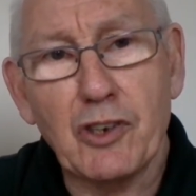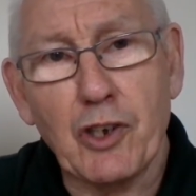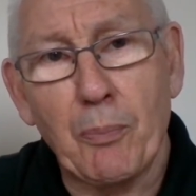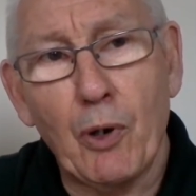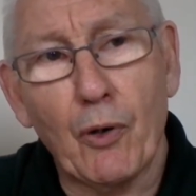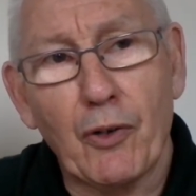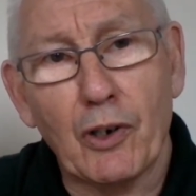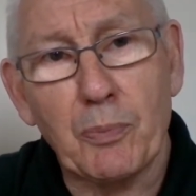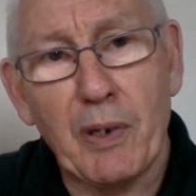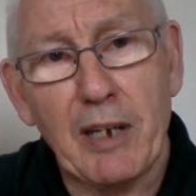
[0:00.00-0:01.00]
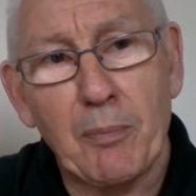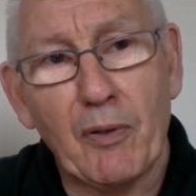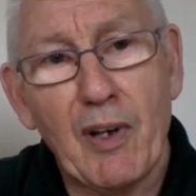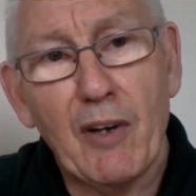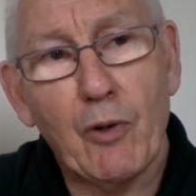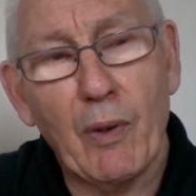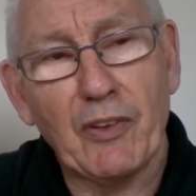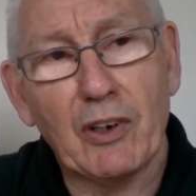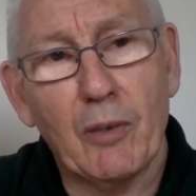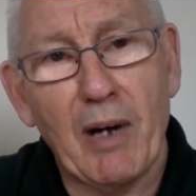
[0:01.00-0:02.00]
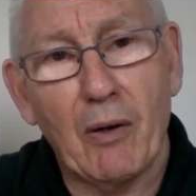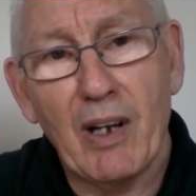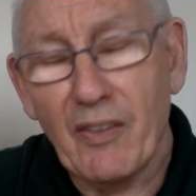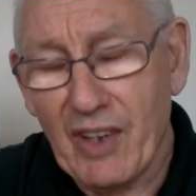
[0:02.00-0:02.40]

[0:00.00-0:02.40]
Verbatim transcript: to hmm. support those people for when they come out.